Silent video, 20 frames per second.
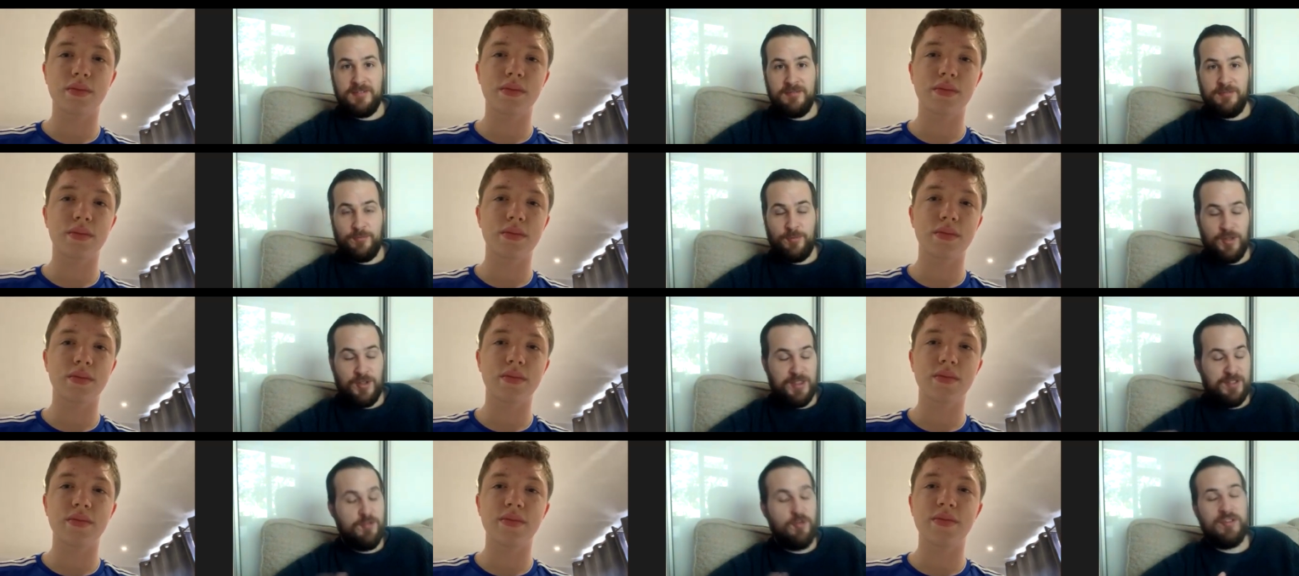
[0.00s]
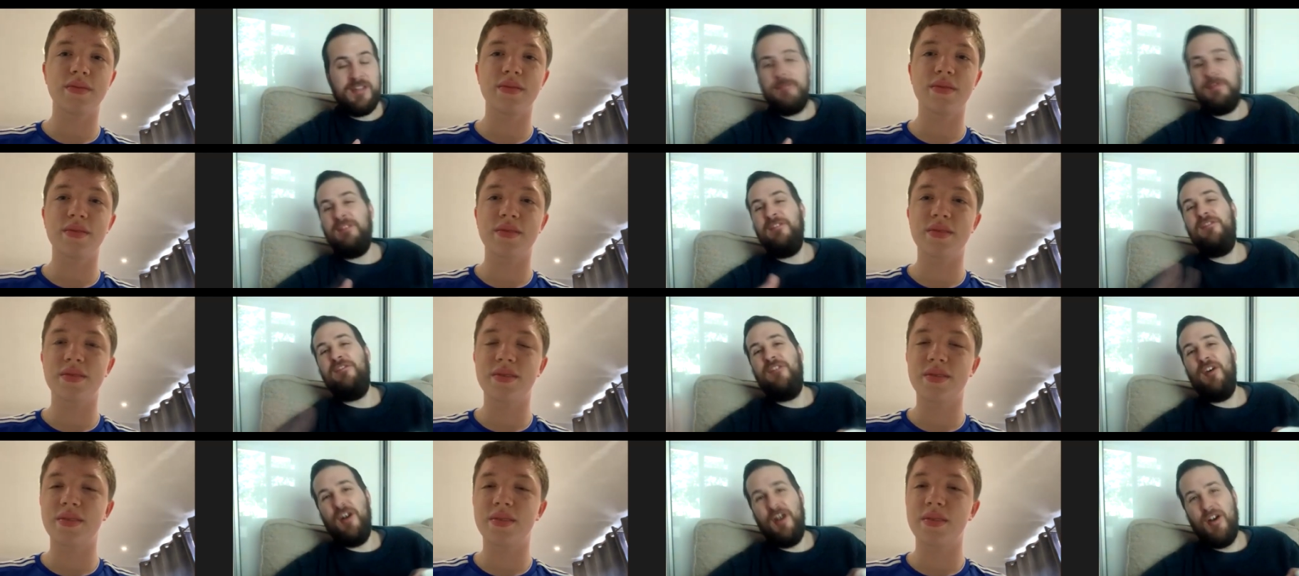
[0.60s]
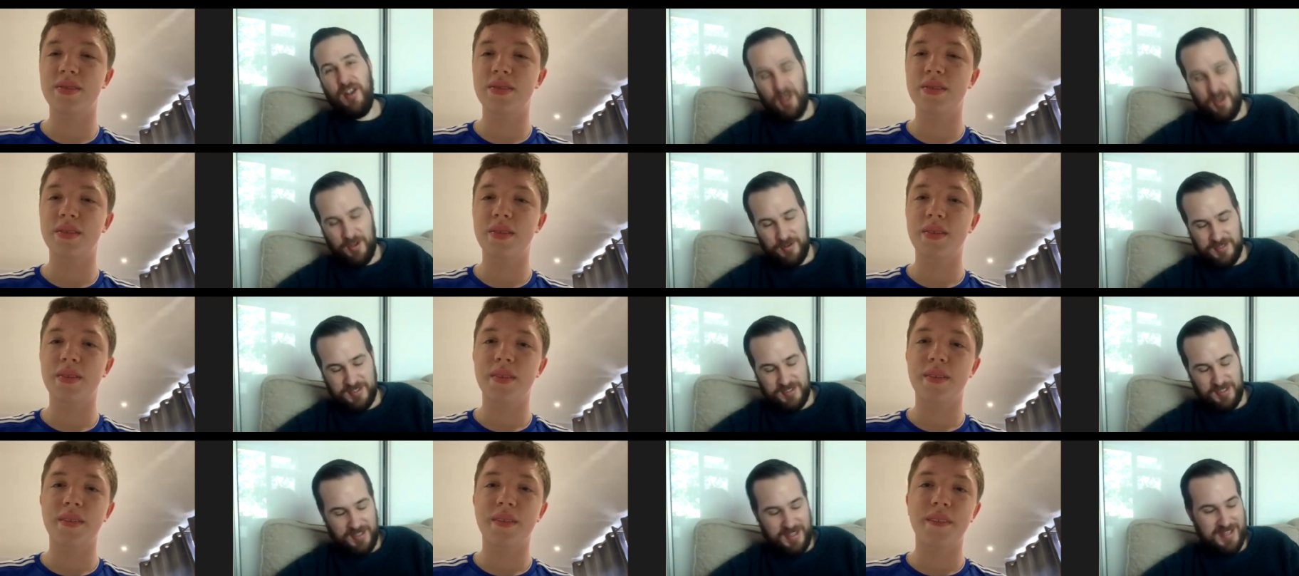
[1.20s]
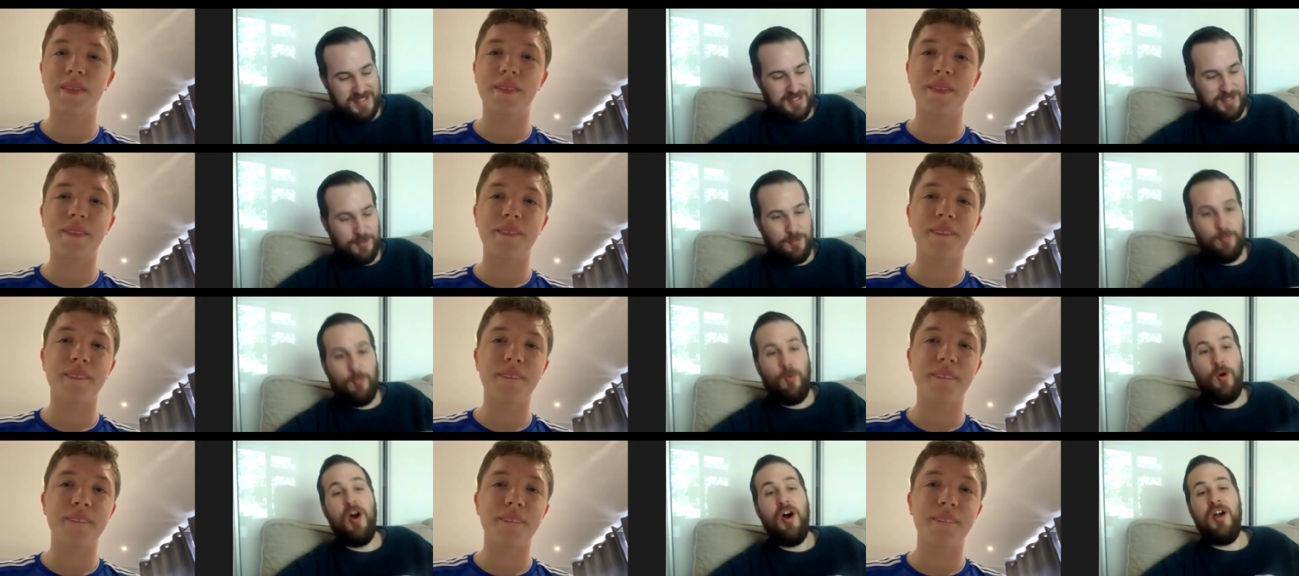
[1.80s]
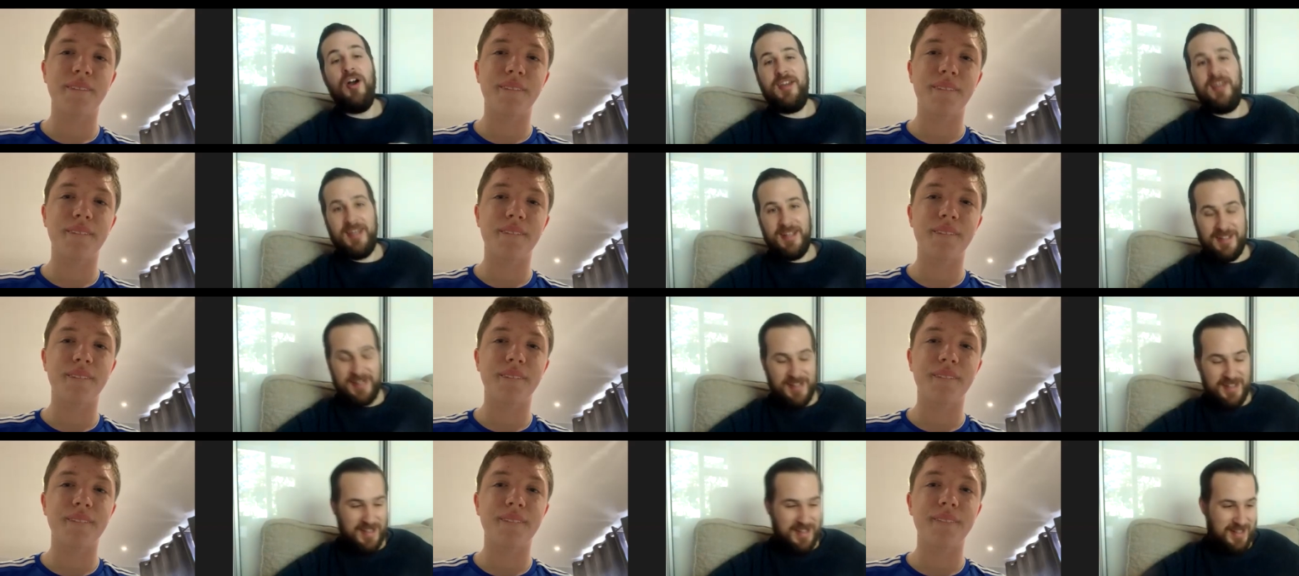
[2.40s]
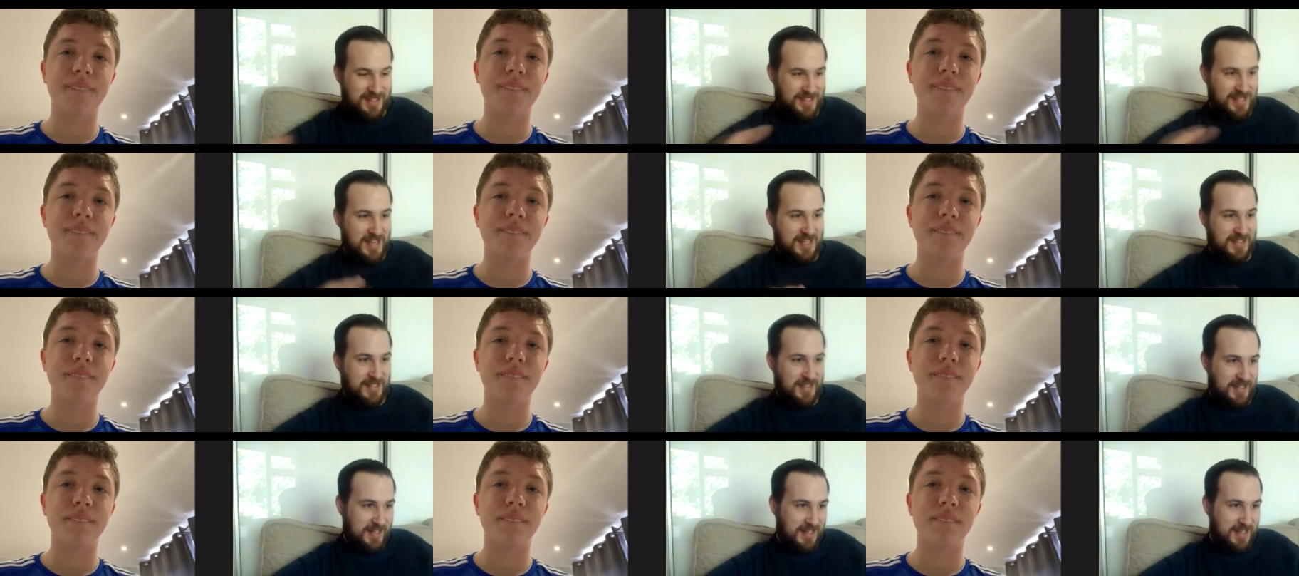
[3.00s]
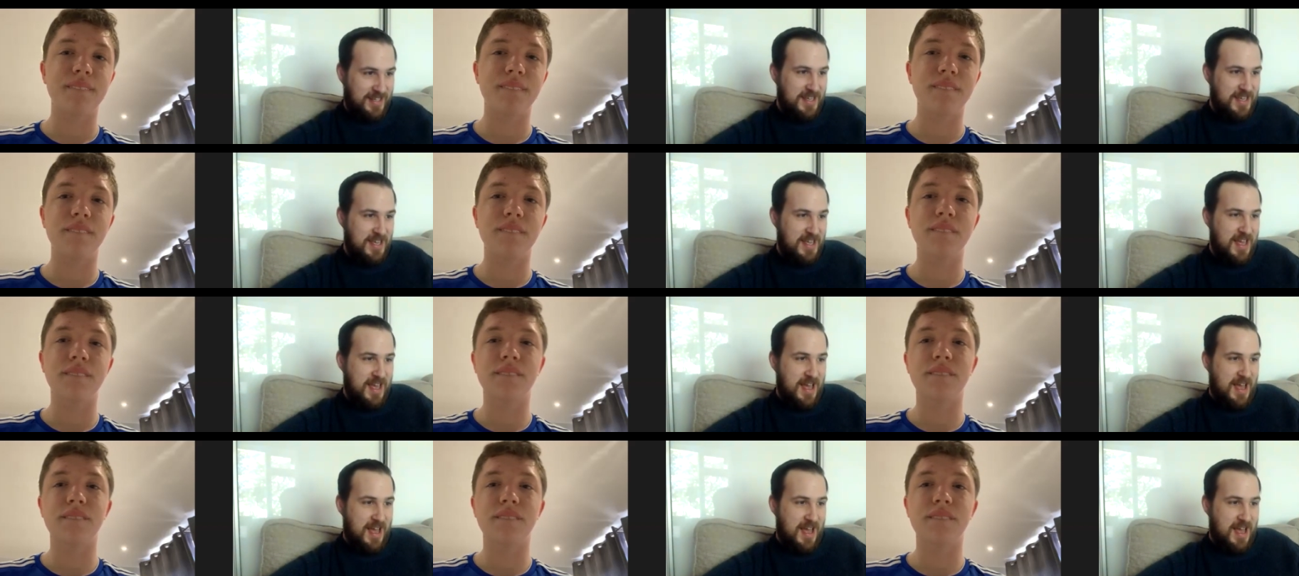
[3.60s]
Speaker 1: well, they've not yet been furloughed, so they're still working technically.